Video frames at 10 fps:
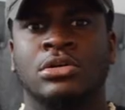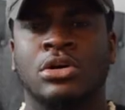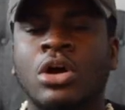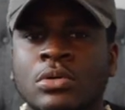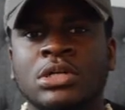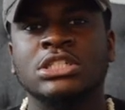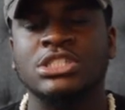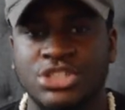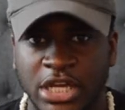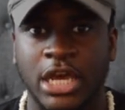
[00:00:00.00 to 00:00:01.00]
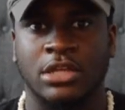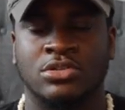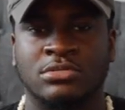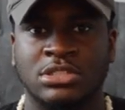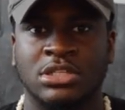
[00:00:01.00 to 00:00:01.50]
Always jacked, you
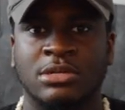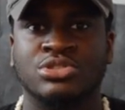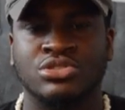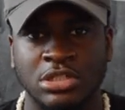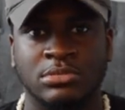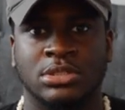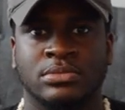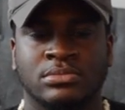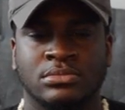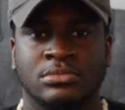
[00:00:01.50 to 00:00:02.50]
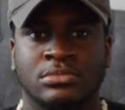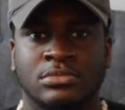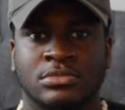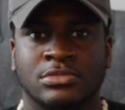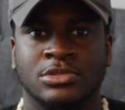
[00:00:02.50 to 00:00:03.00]
know what I'm saying? I'm screaming.
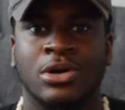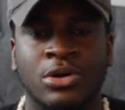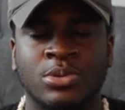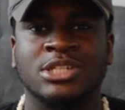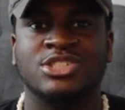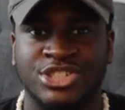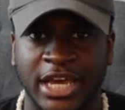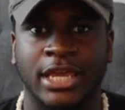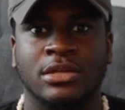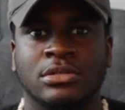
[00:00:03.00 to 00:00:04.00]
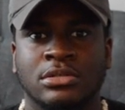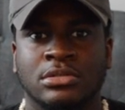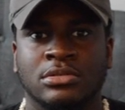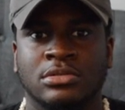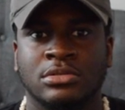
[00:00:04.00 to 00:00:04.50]
Always jacked.
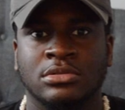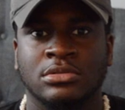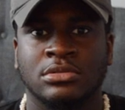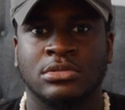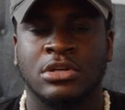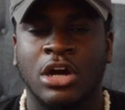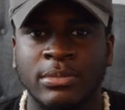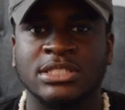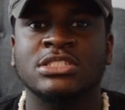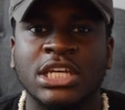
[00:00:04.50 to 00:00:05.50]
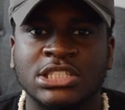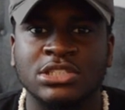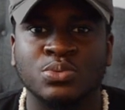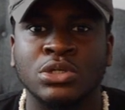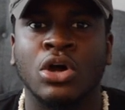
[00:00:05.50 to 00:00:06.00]
Comment
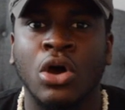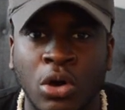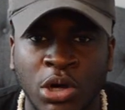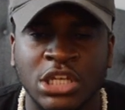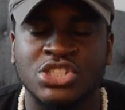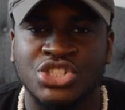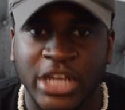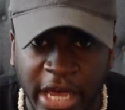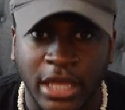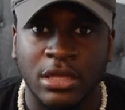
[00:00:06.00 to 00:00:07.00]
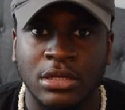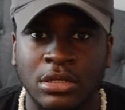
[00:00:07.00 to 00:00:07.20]
section, we always jacked.